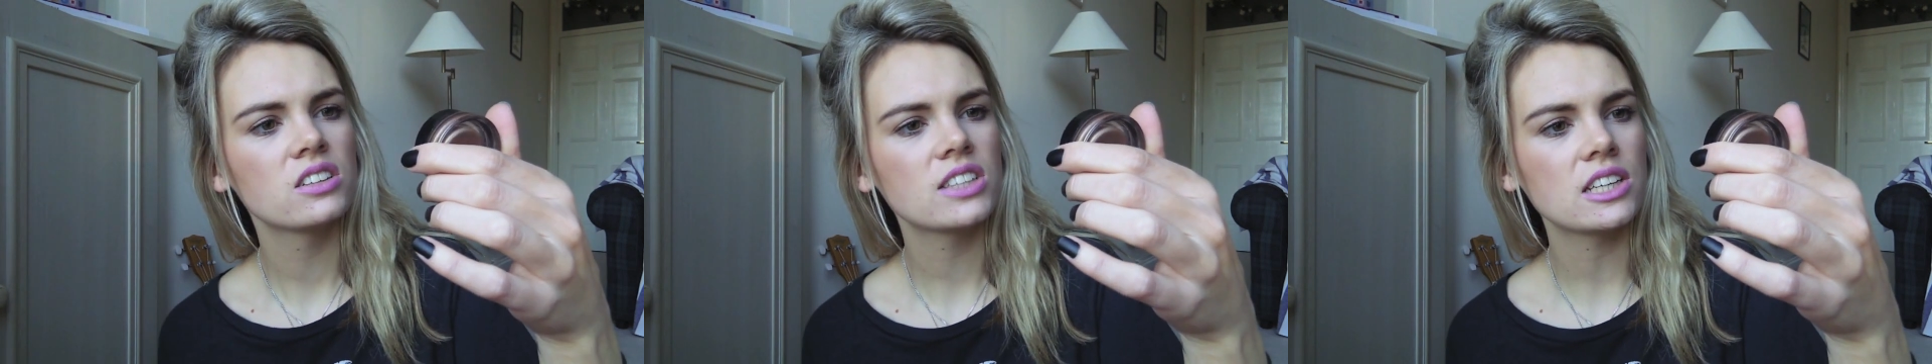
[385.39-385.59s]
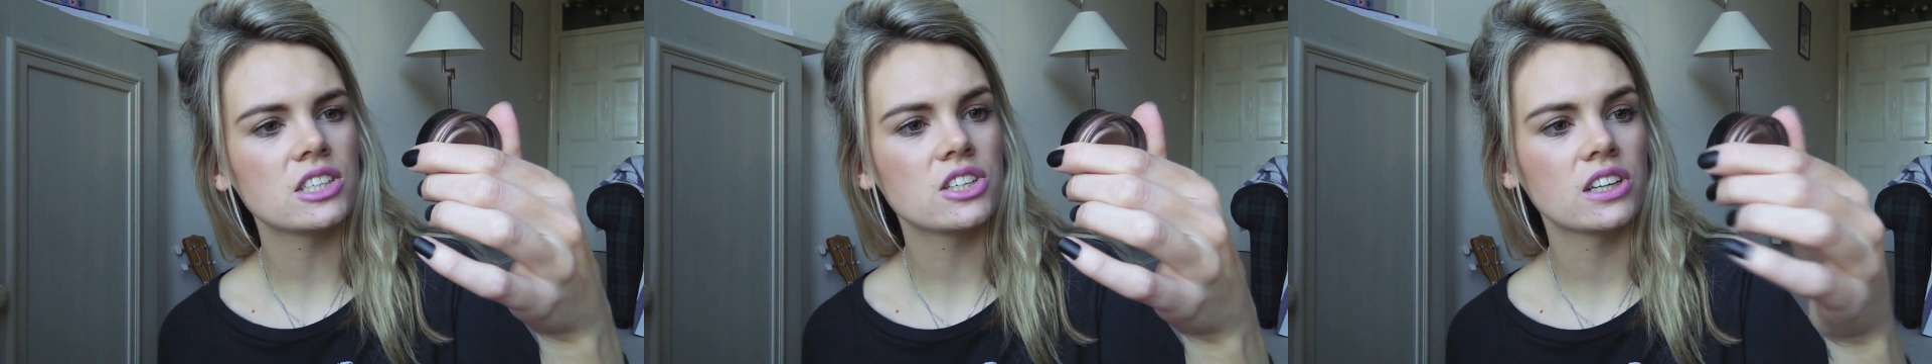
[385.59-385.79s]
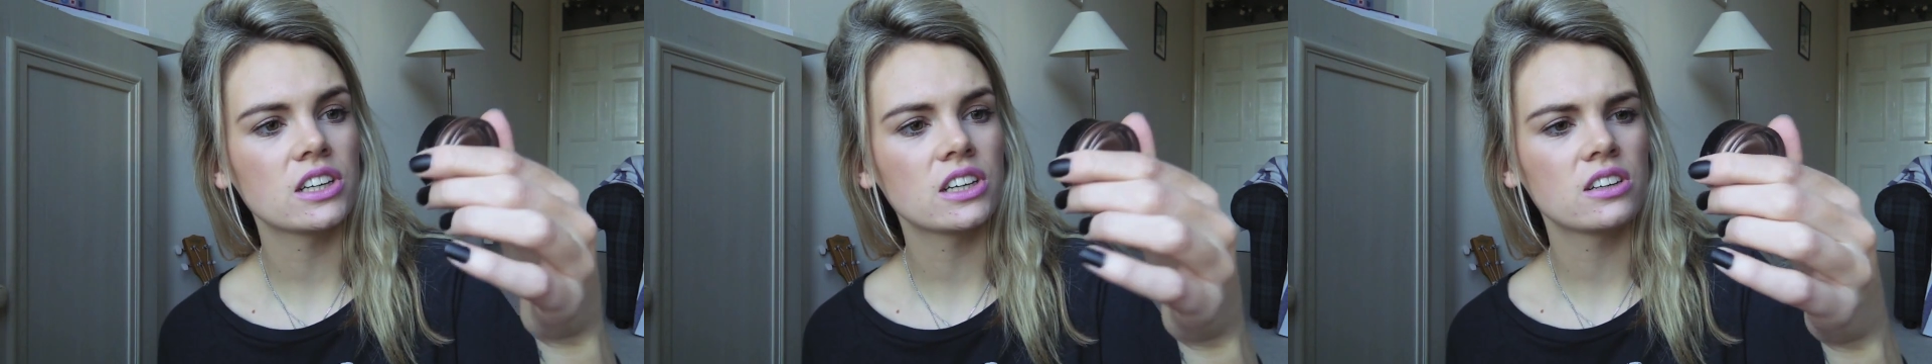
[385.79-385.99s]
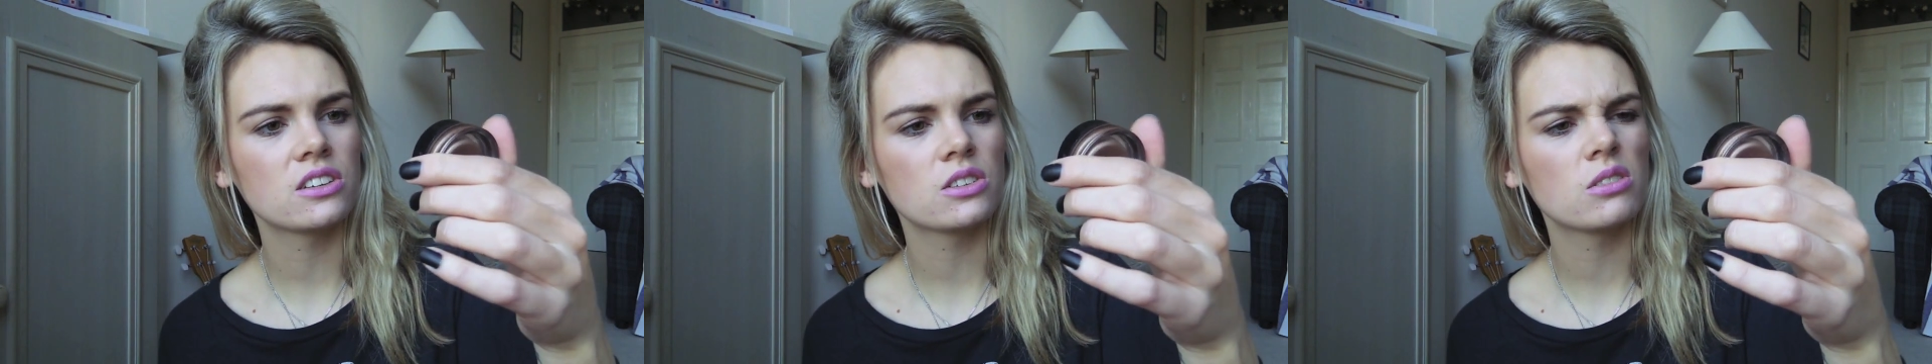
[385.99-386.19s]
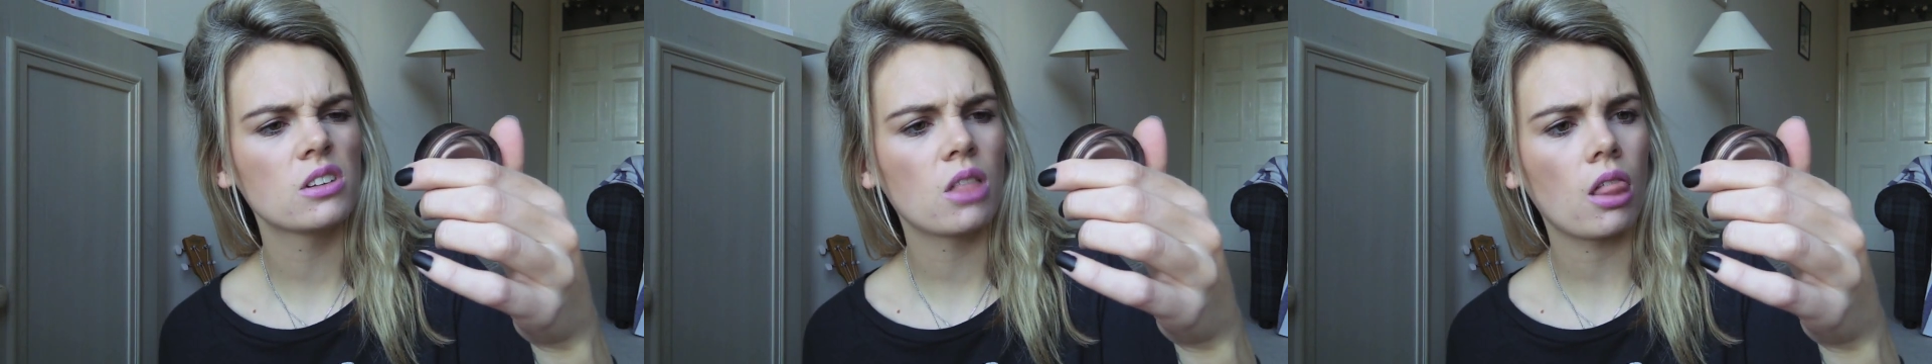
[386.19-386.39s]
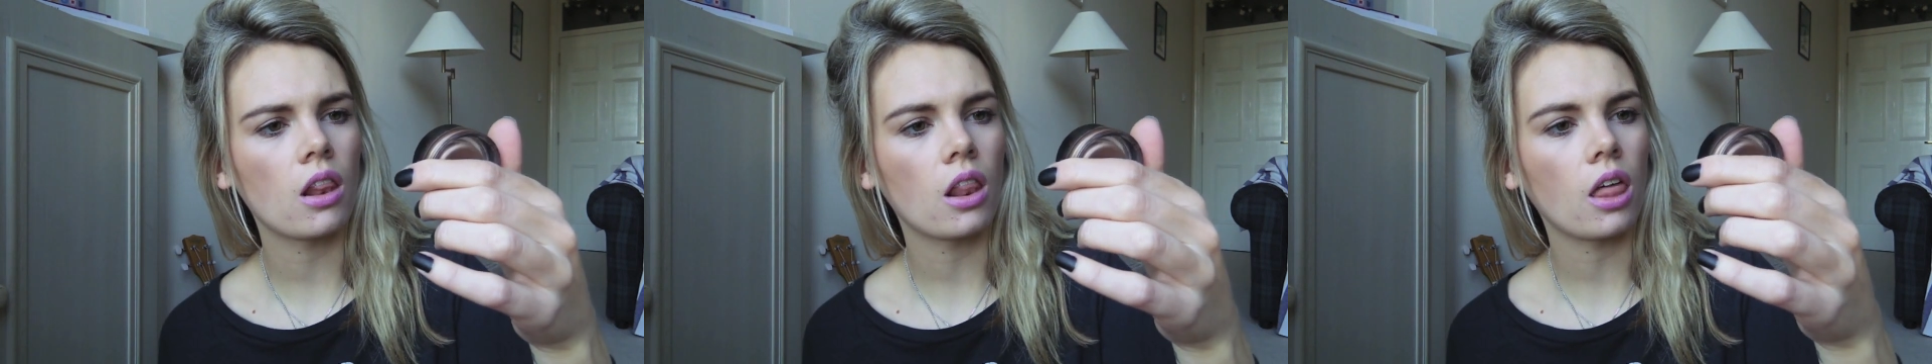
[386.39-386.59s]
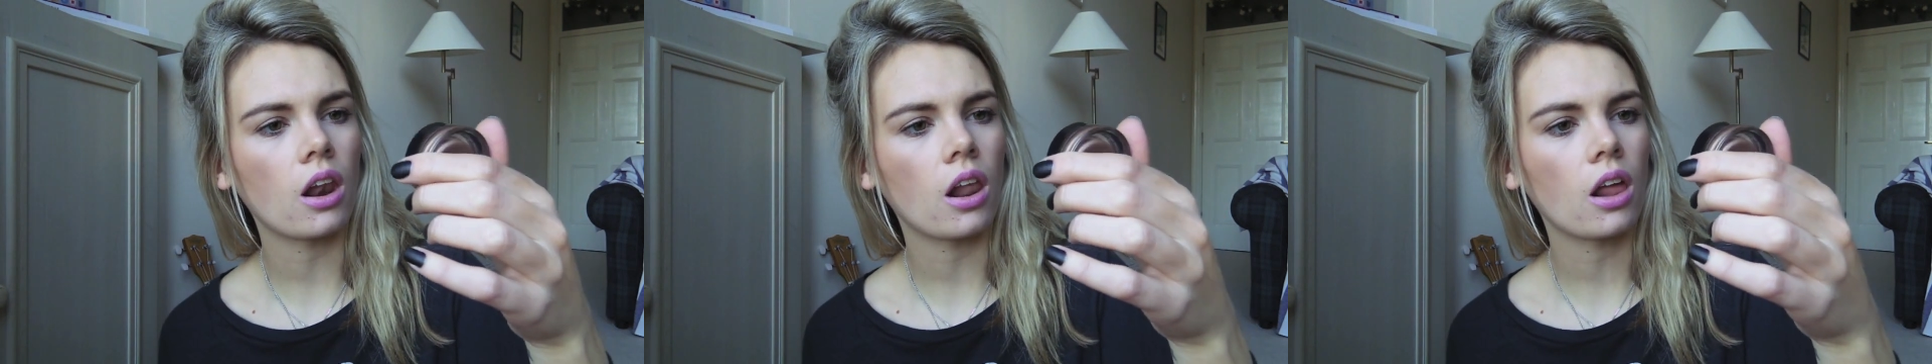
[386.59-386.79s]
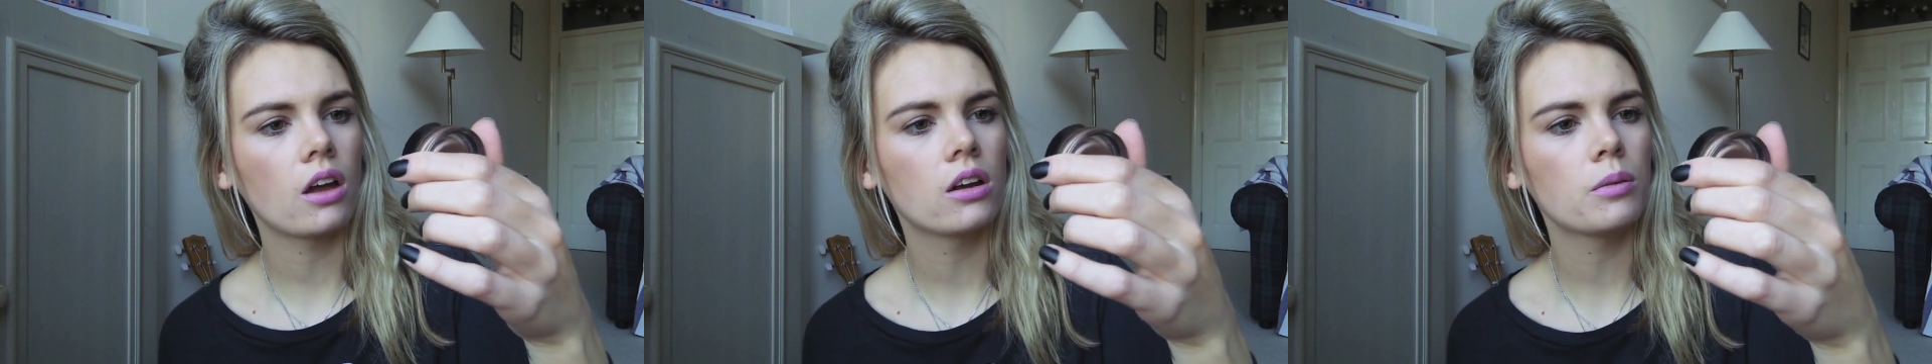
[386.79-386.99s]
Tattoo,
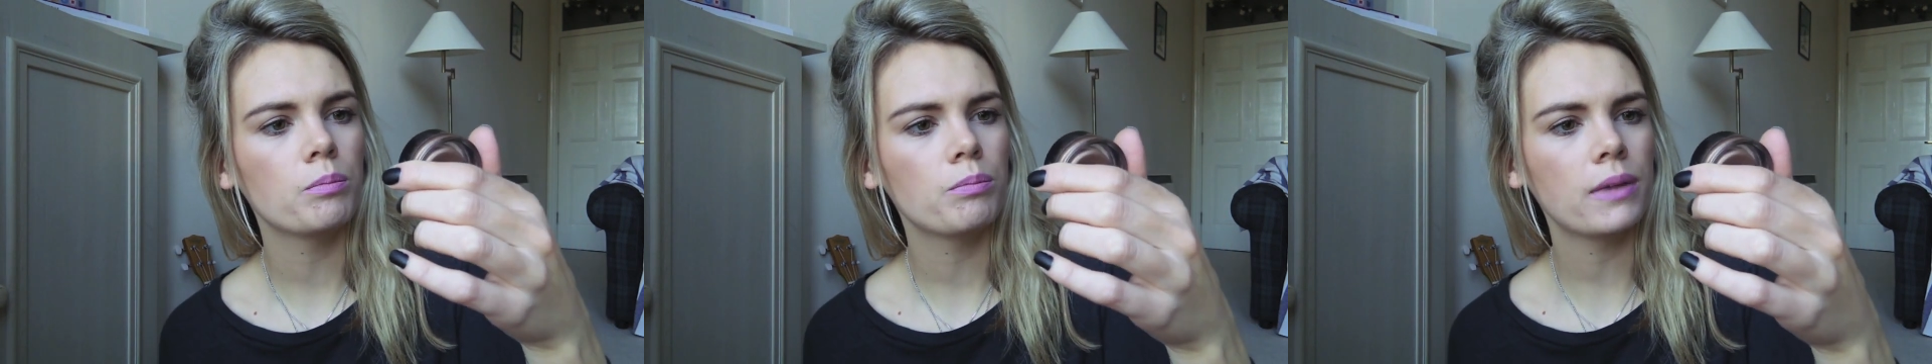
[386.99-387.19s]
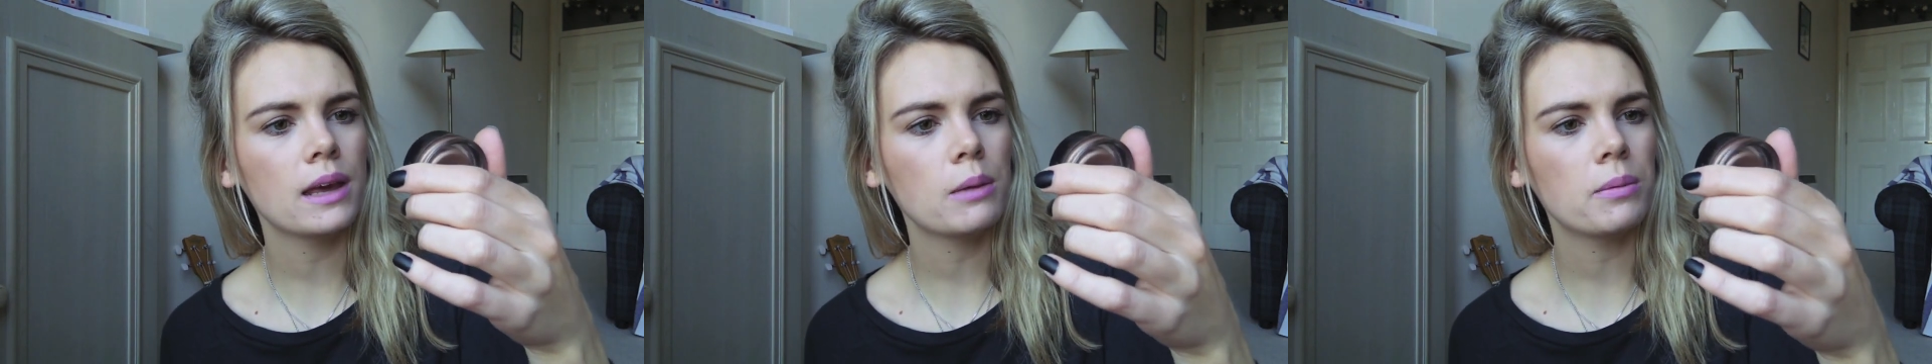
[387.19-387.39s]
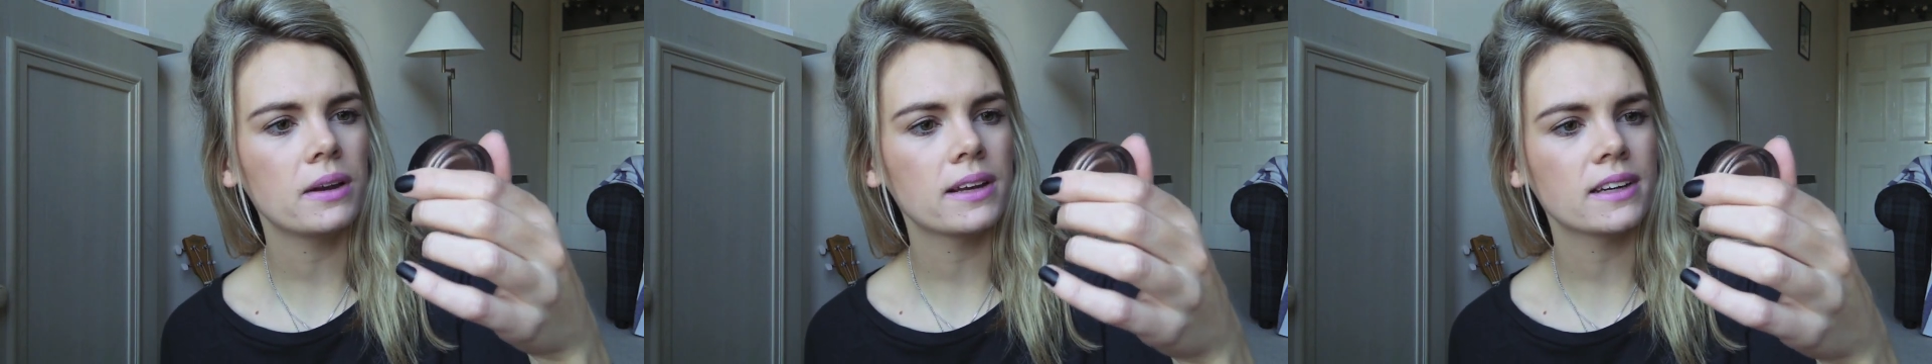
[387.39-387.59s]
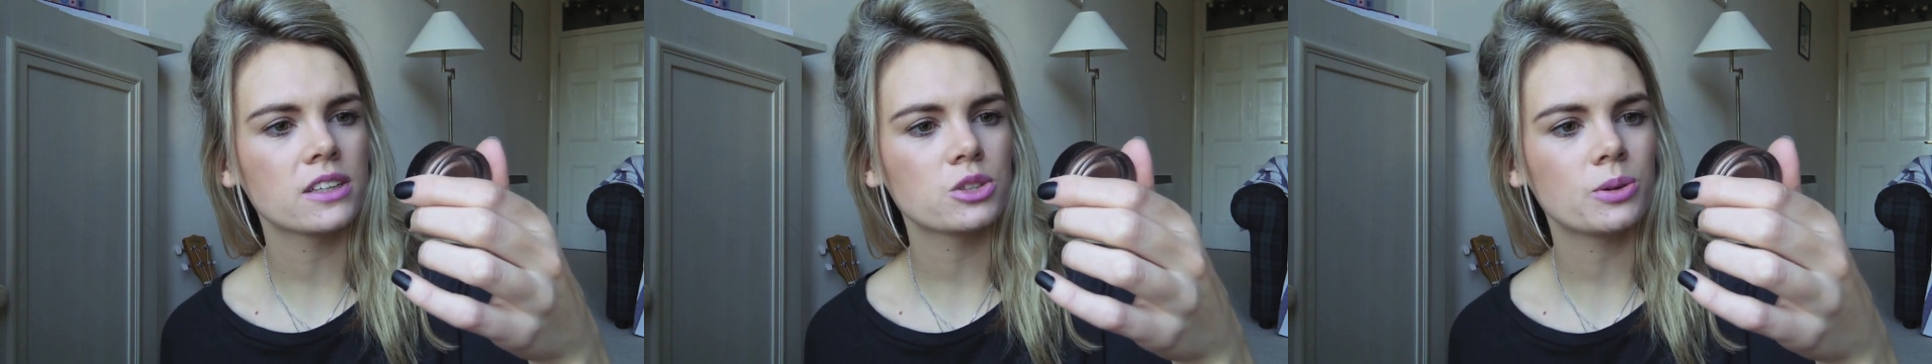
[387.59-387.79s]
Maybelline